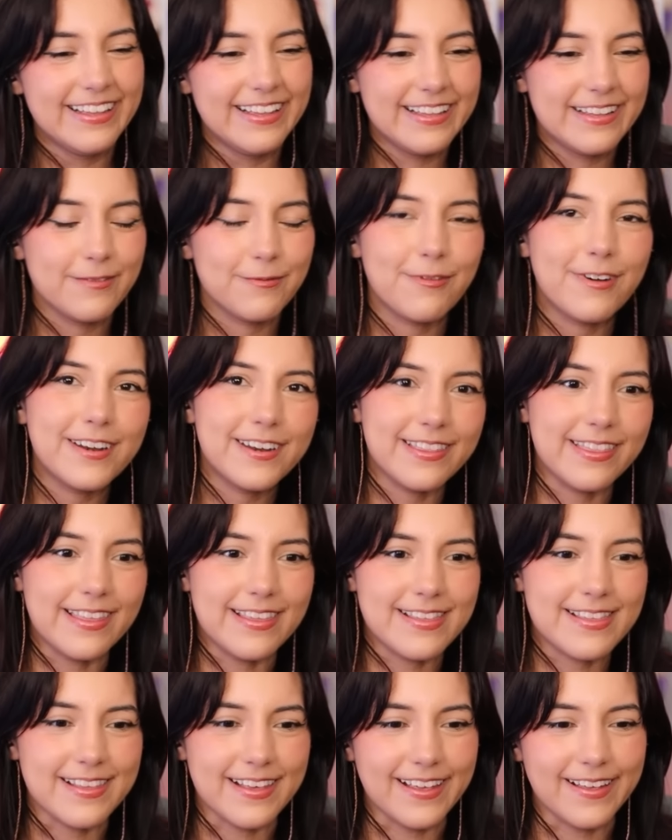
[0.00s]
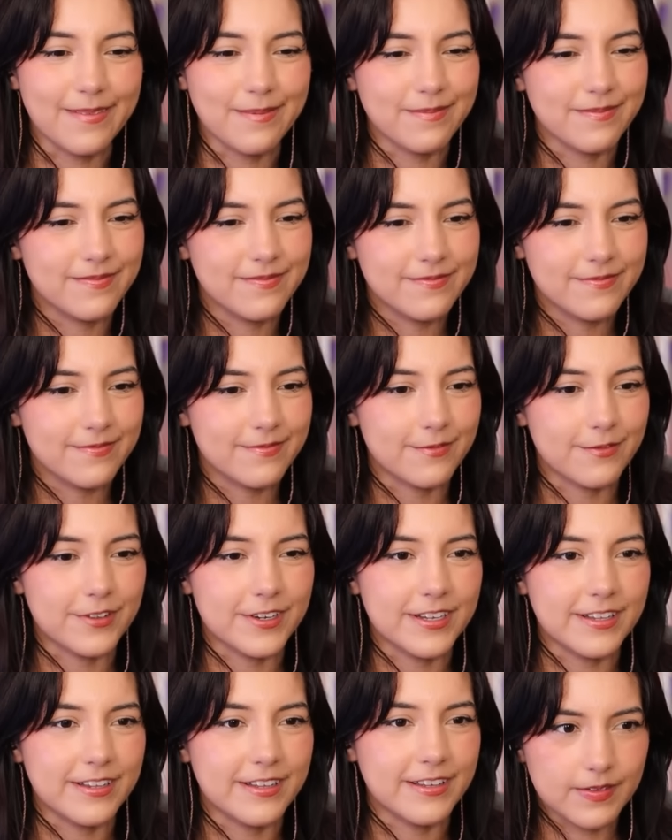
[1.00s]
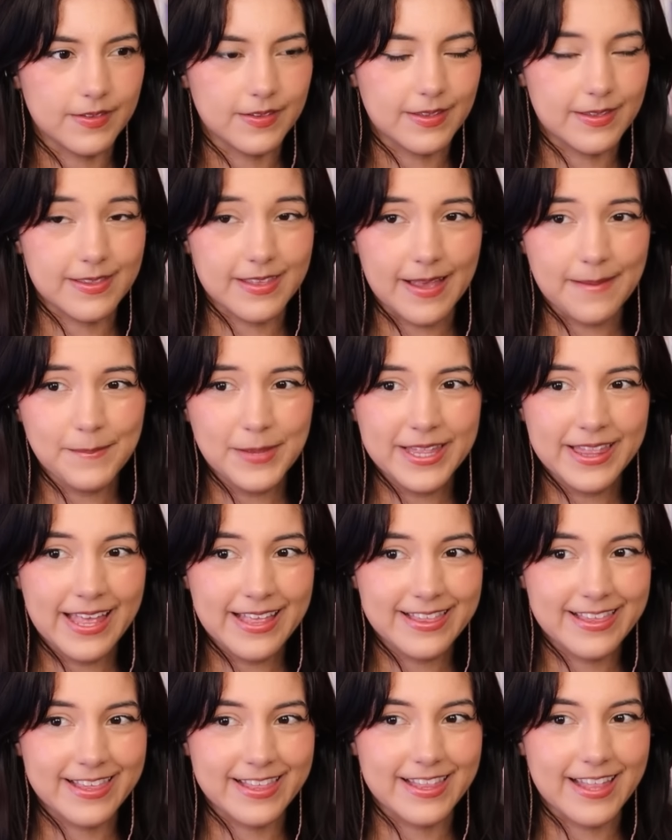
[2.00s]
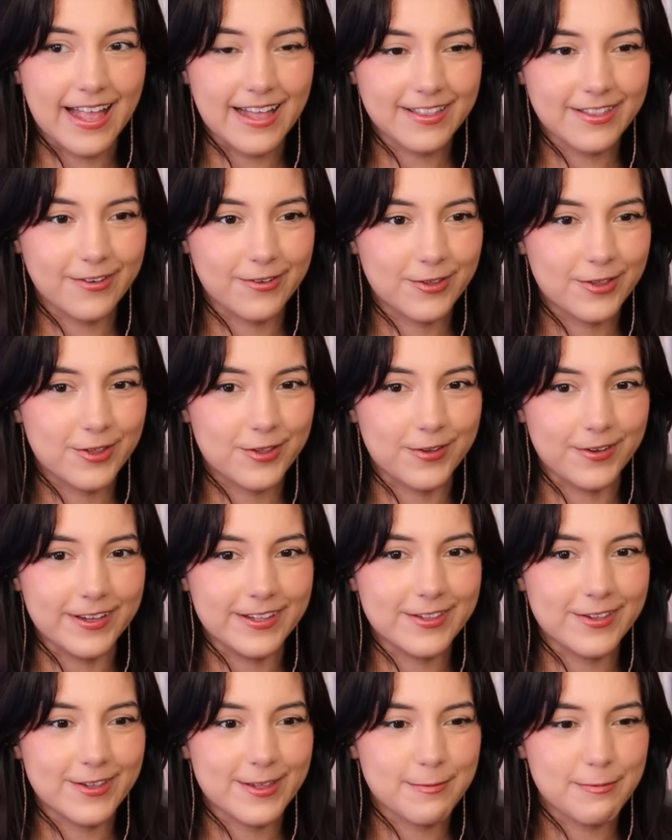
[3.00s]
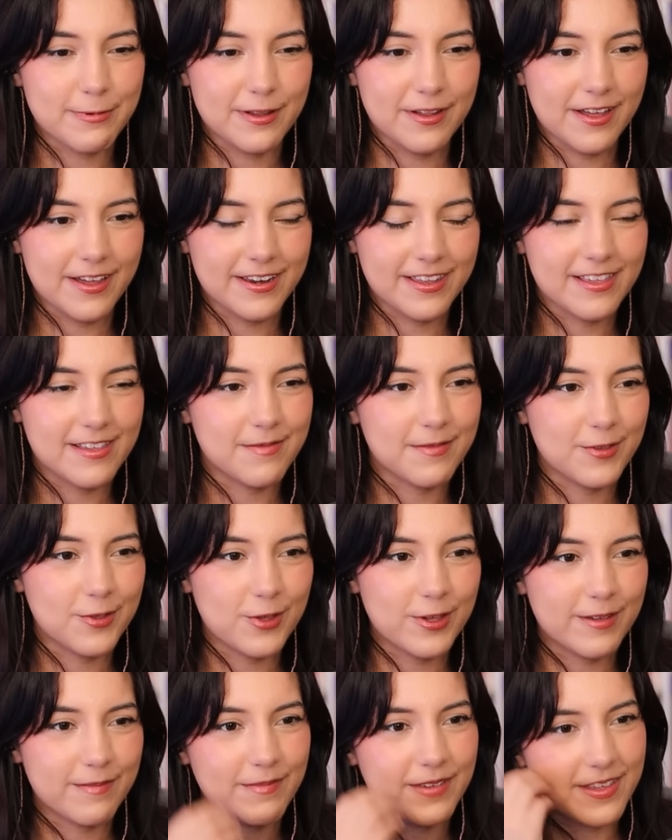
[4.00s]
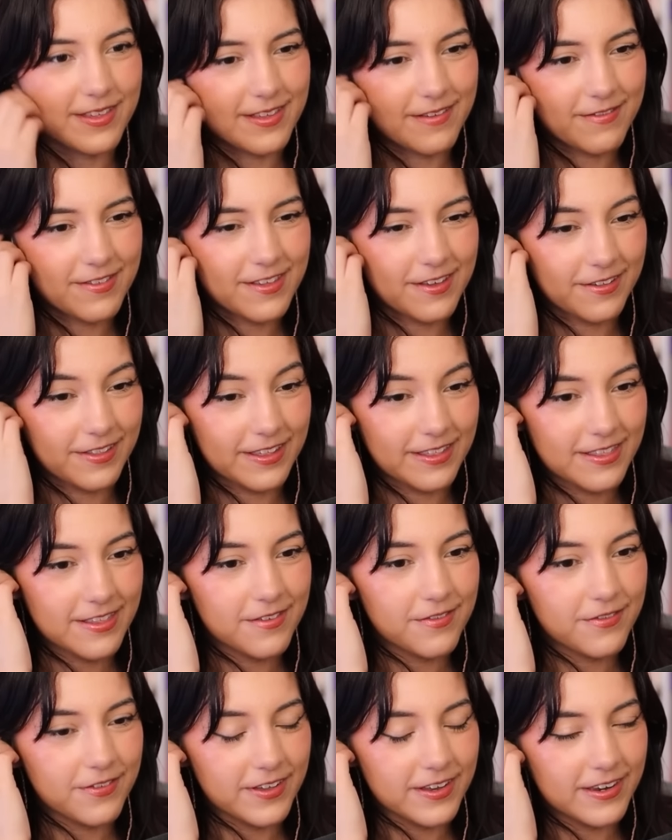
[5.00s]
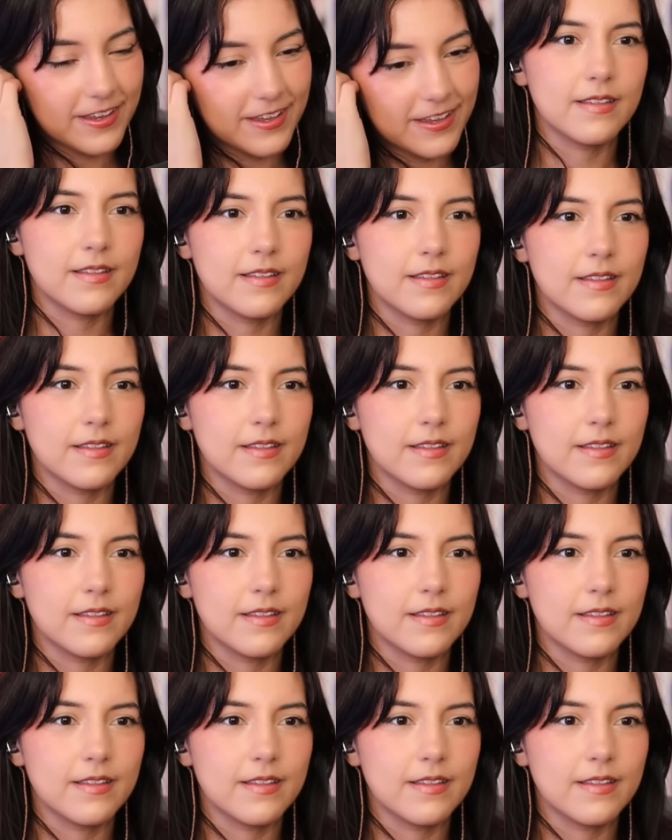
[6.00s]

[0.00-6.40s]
One and the same, really. Does that mean that's Doctor Strange's Pilates machine? Because if so, that's funny.